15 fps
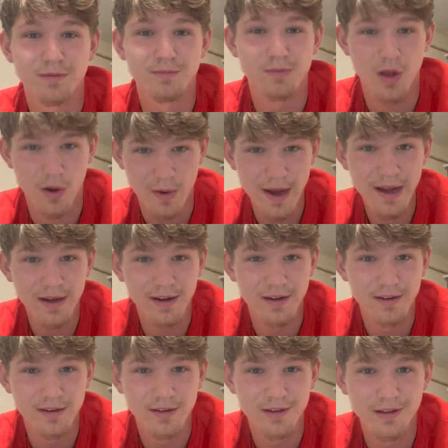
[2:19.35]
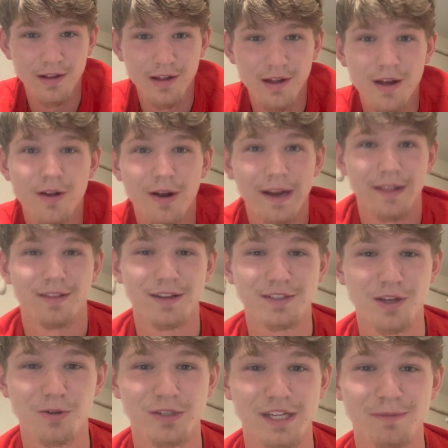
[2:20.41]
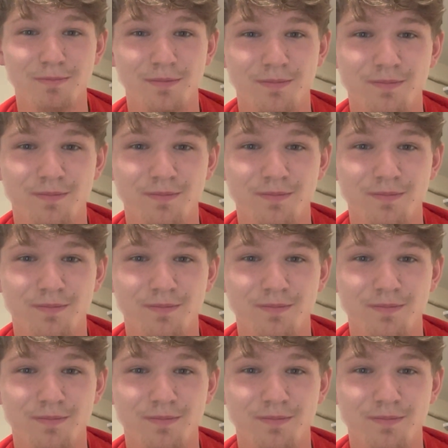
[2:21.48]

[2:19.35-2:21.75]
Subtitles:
All right? All right, let's go, team.